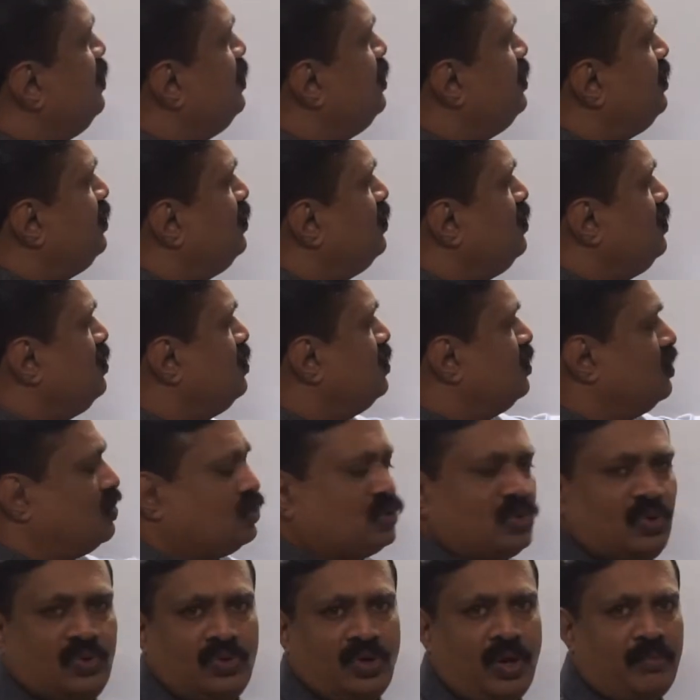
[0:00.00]
into
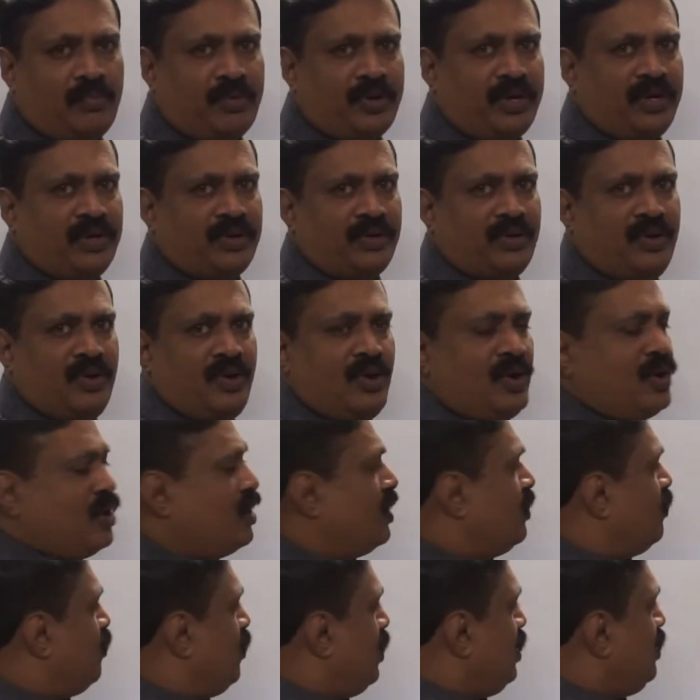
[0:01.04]
two components.
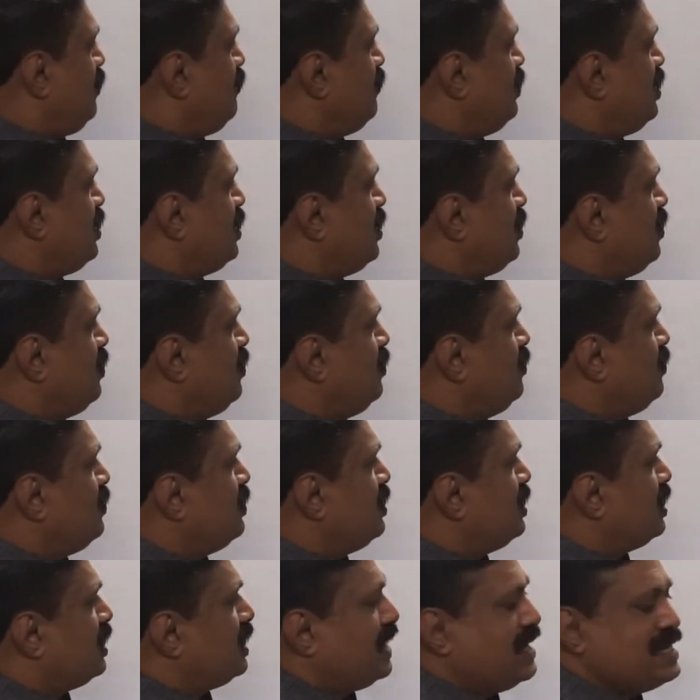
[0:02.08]
Why we
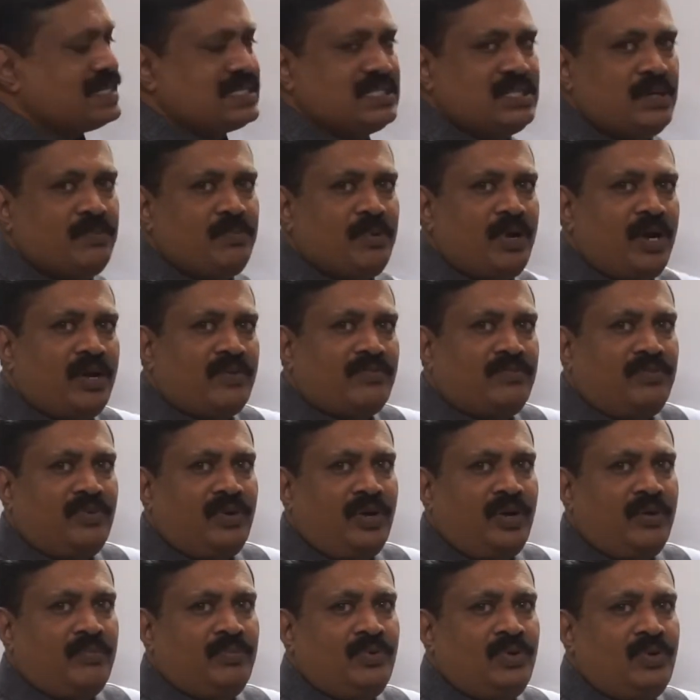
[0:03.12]
have raised the
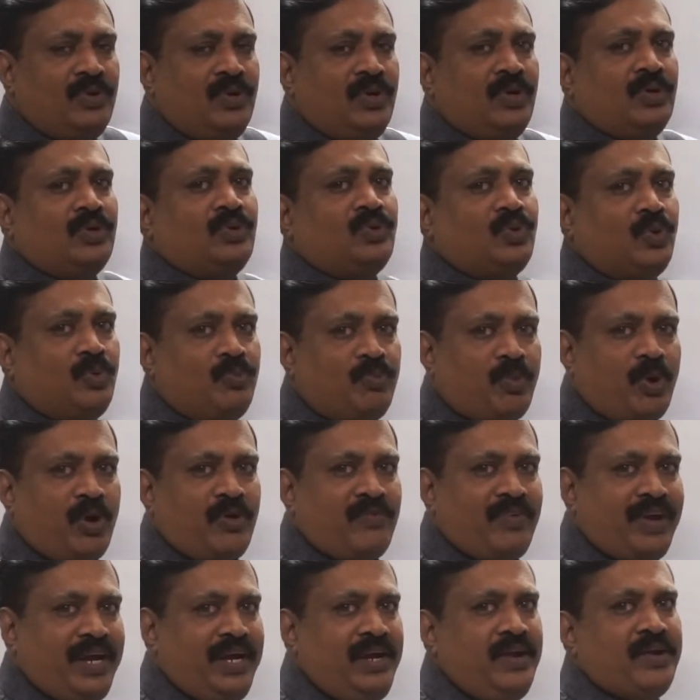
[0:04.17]
platform? To
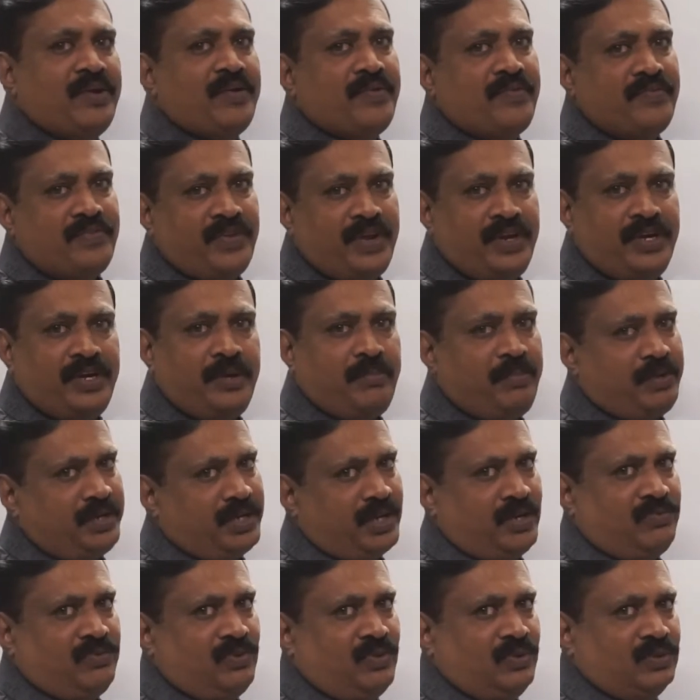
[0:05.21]
provide centripetal
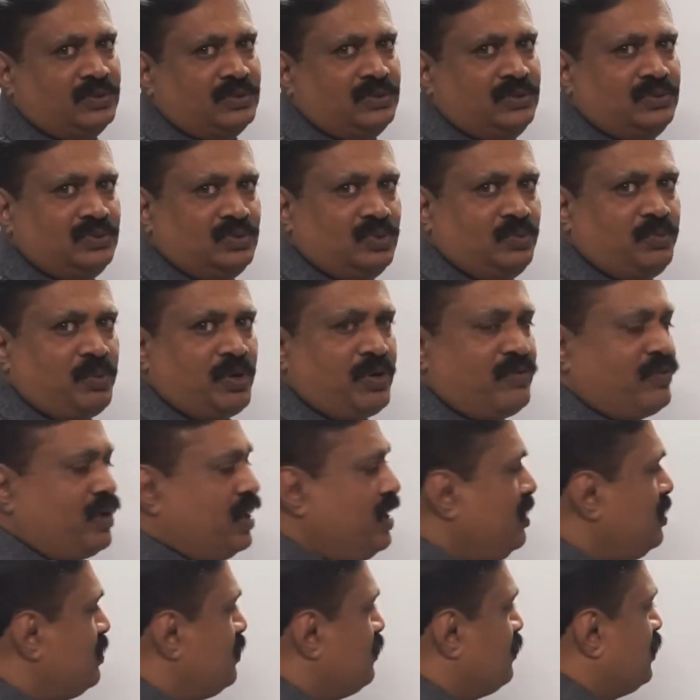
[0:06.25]
force. To provide
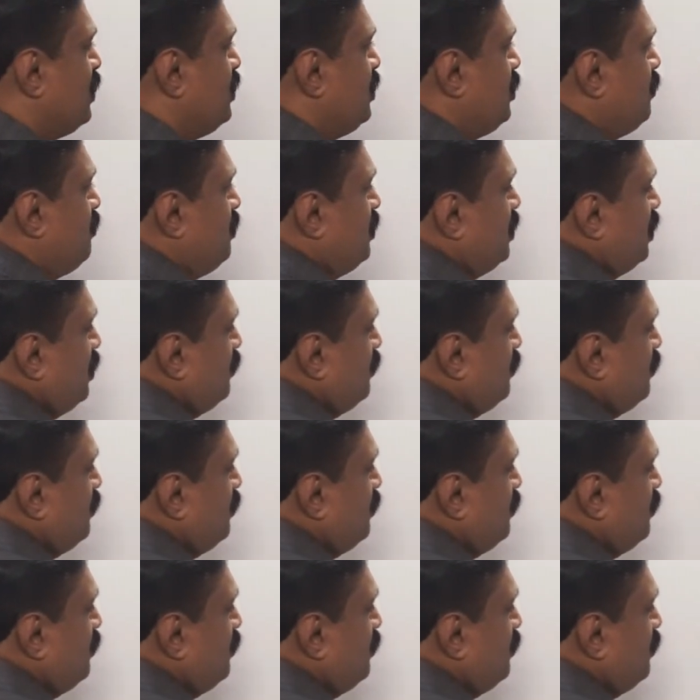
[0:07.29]
centripetal